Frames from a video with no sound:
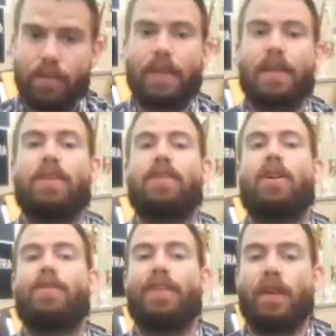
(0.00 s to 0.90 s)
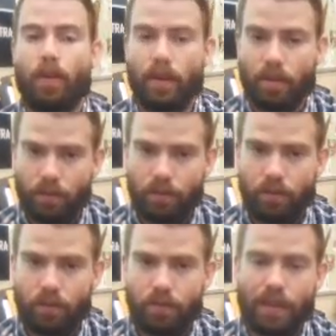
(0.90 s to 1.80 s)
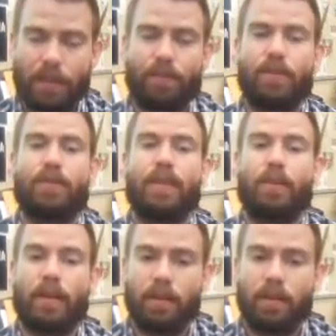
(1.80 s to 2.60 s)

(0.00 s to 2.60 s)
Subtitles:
take your third finger away, take your first finger away,